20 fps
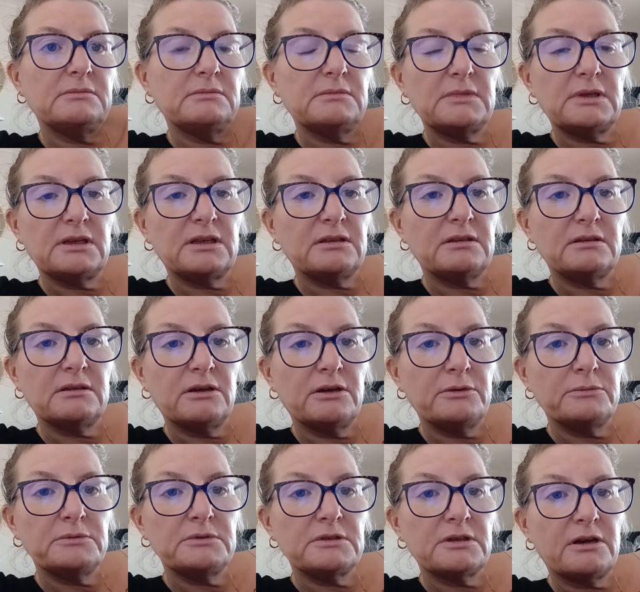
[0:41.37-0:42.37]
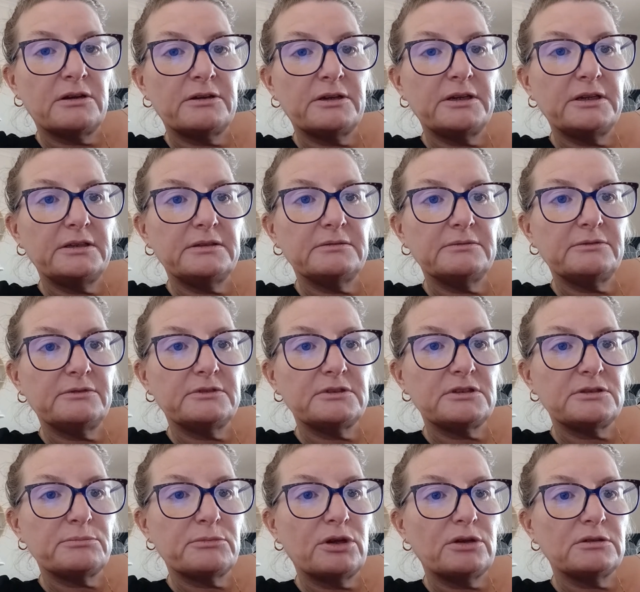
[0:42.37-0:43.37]
I thought it was alright for a
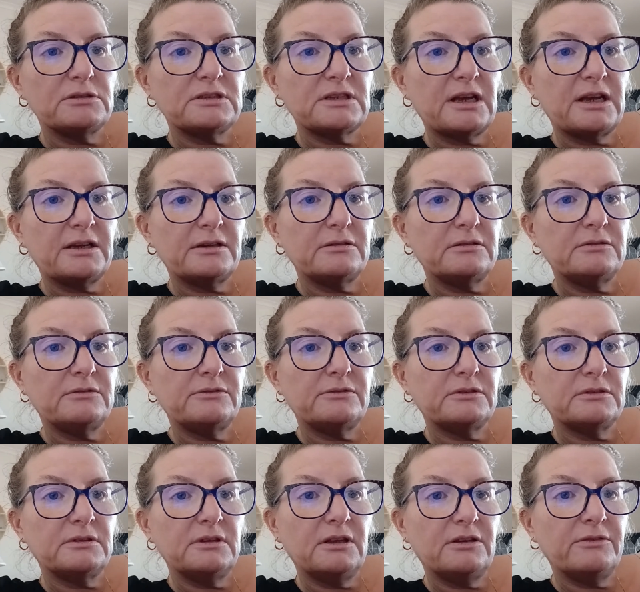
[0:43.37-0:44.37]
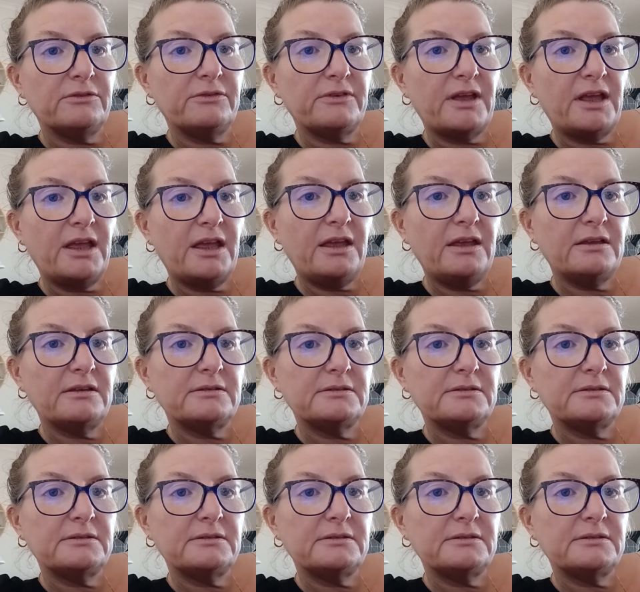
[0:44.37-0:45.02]
small town, for a little fair.